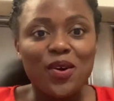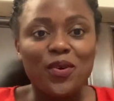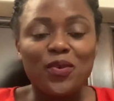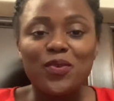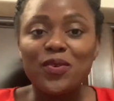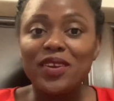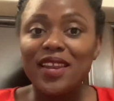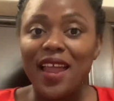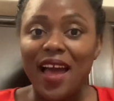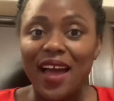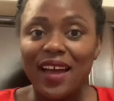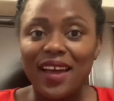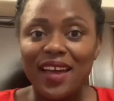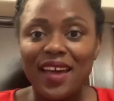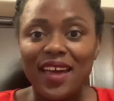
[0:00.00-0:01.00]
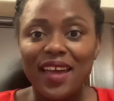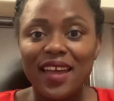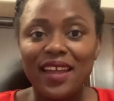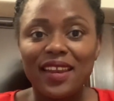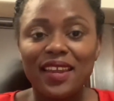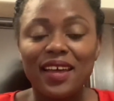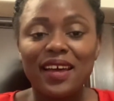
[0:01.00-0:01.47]
good luck.
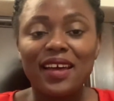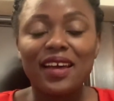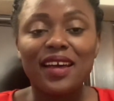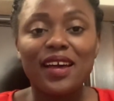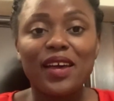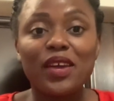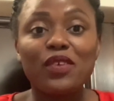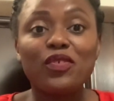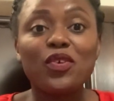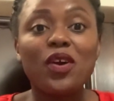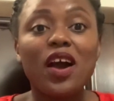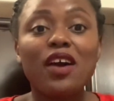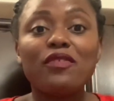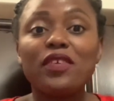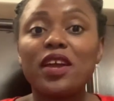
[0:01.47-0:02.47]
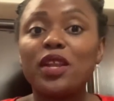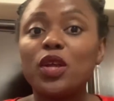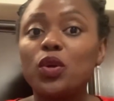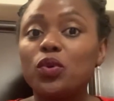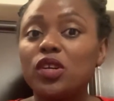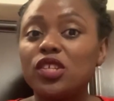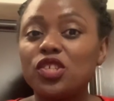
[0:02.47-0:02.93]
And if you have any
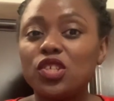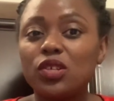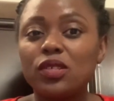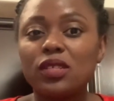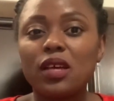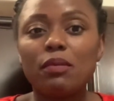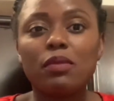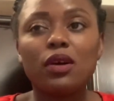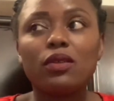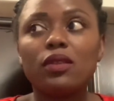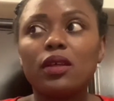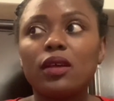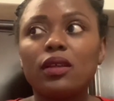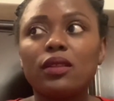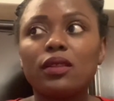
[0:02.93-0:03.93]
questions about the